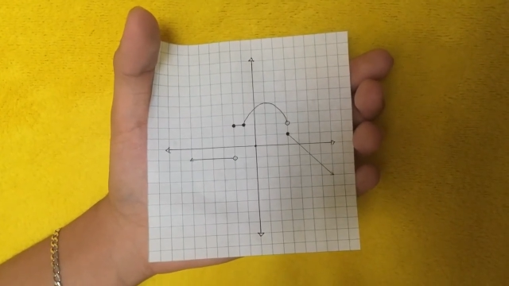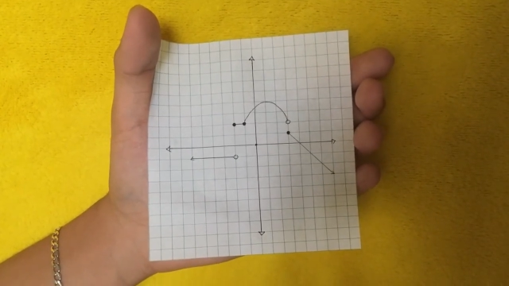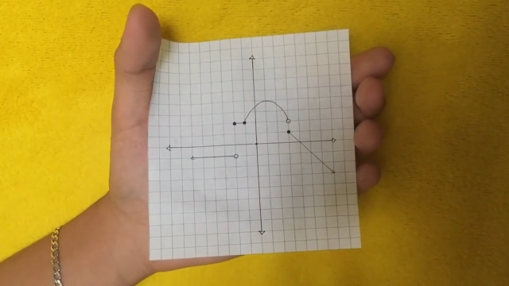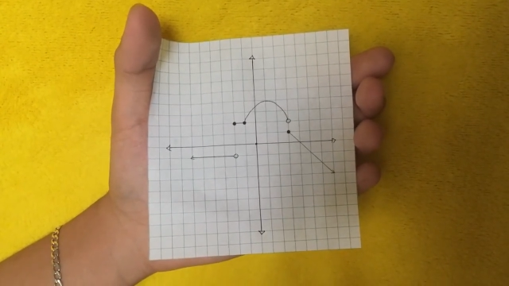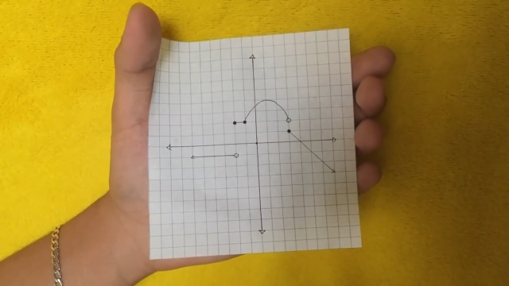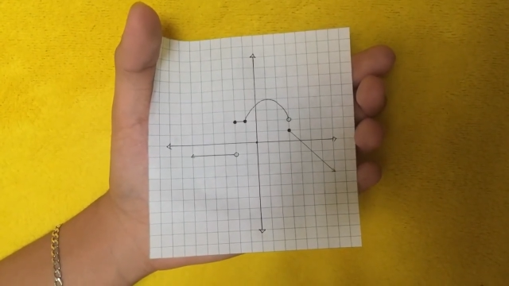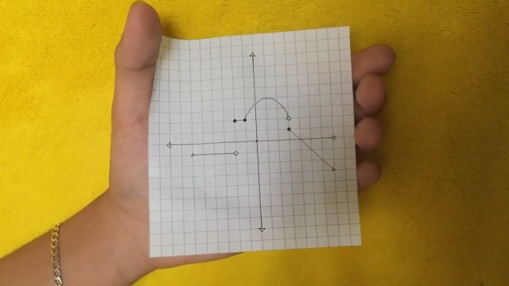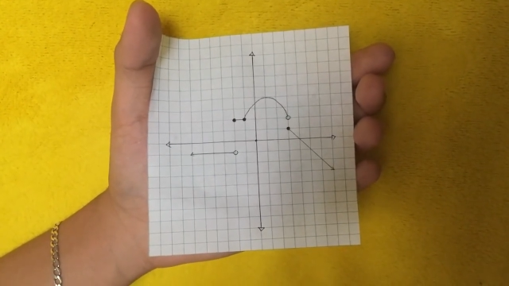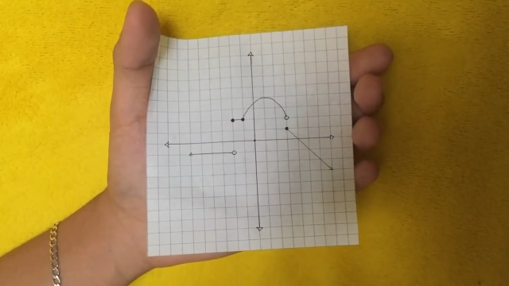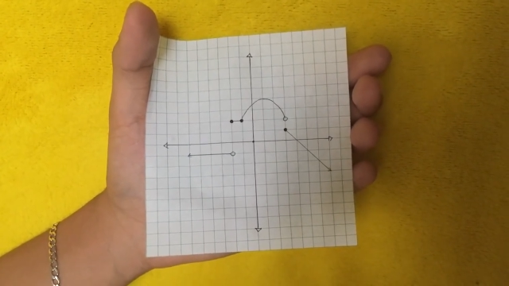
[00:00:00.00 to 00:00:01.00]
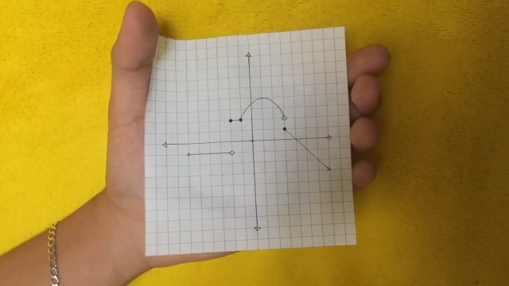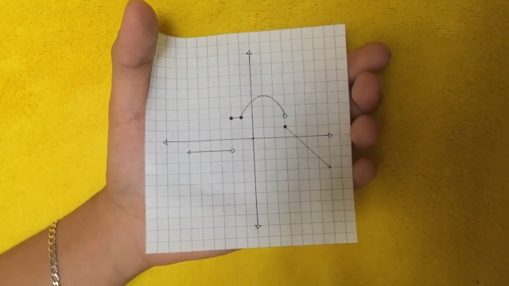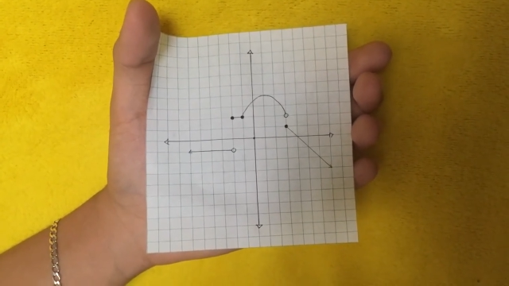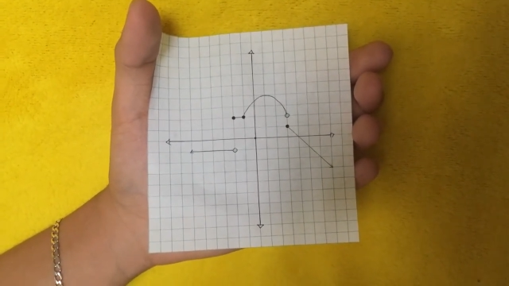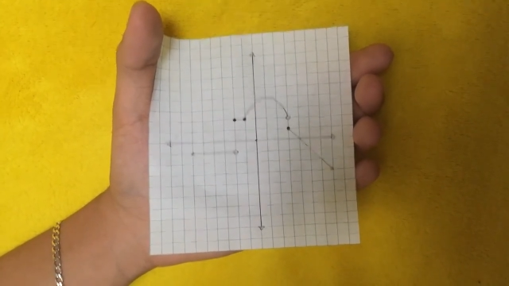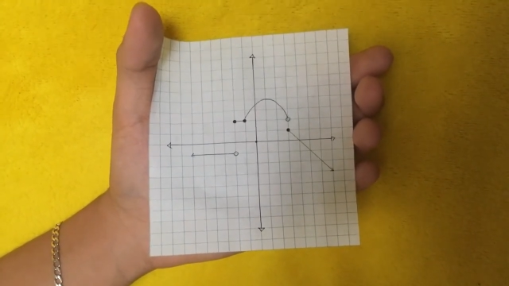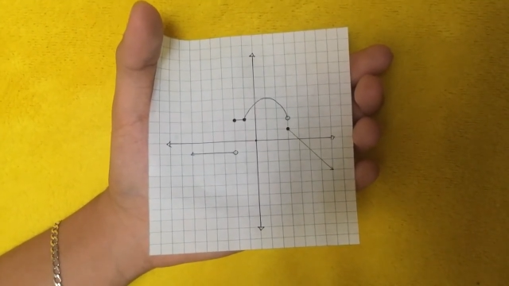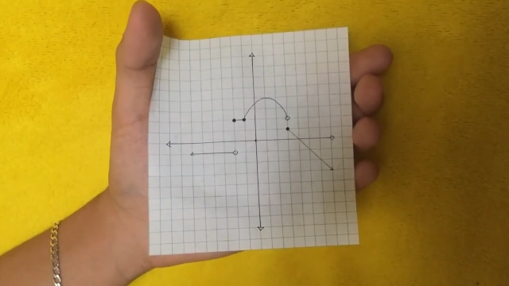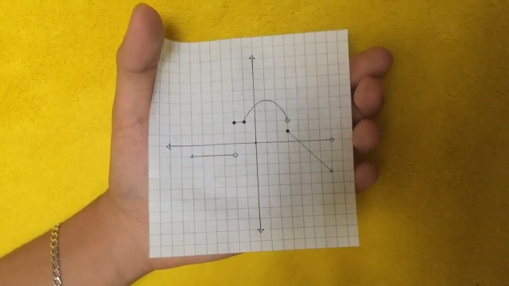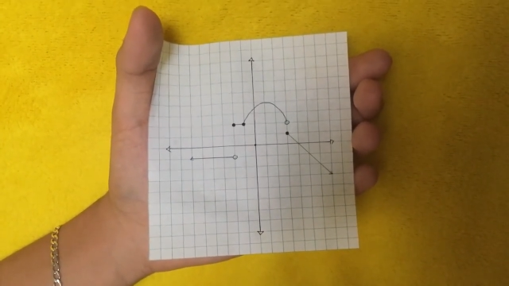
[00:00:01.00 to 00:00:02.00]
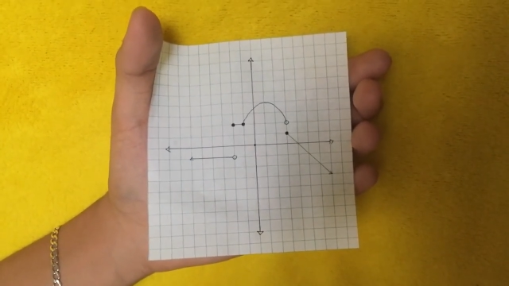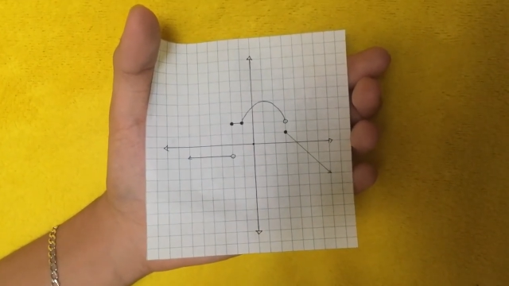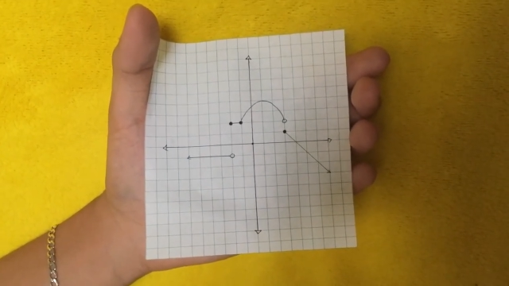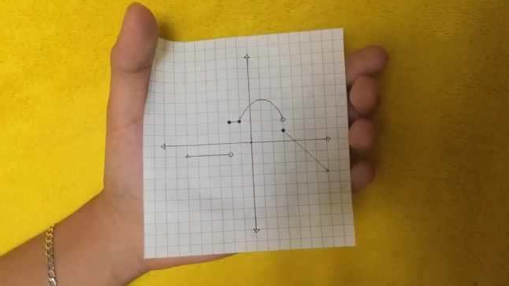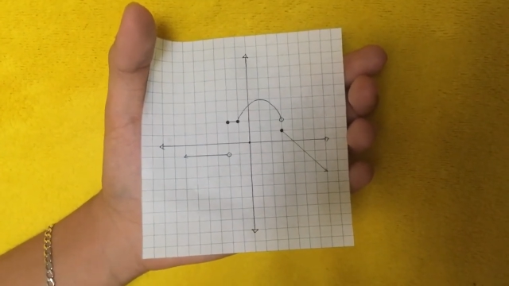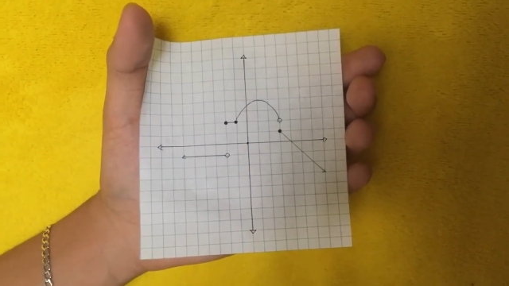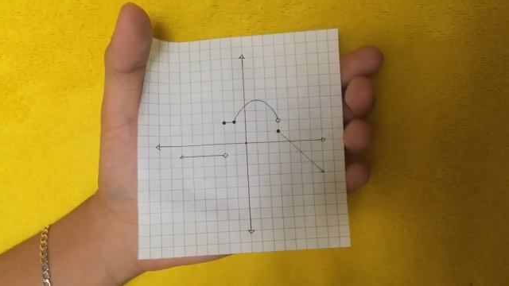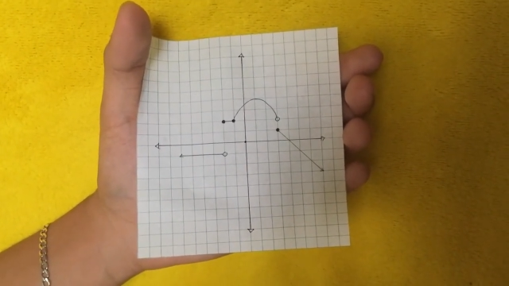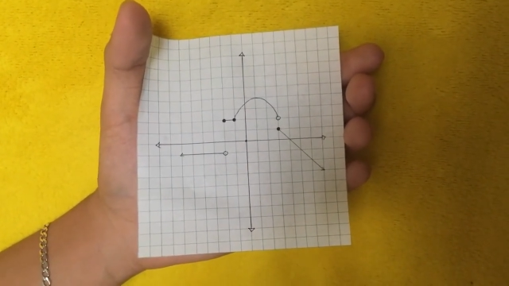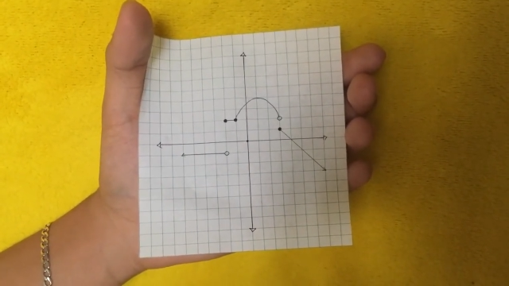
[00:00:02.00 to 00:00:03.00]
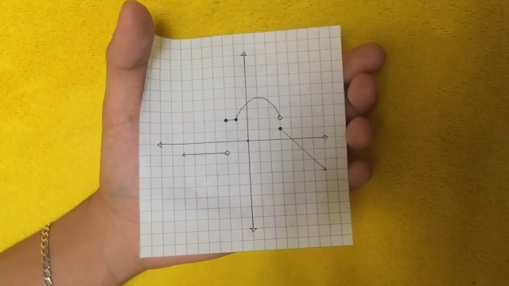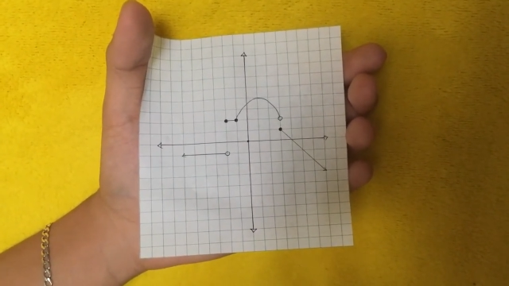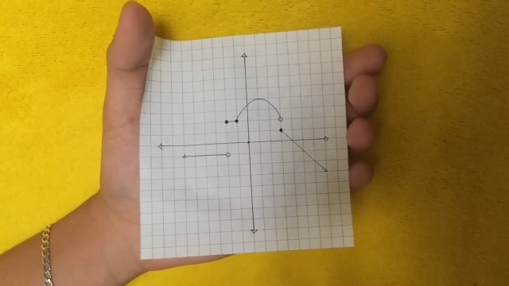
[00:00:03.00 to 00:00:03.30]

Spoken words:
[unreadable: no face in view]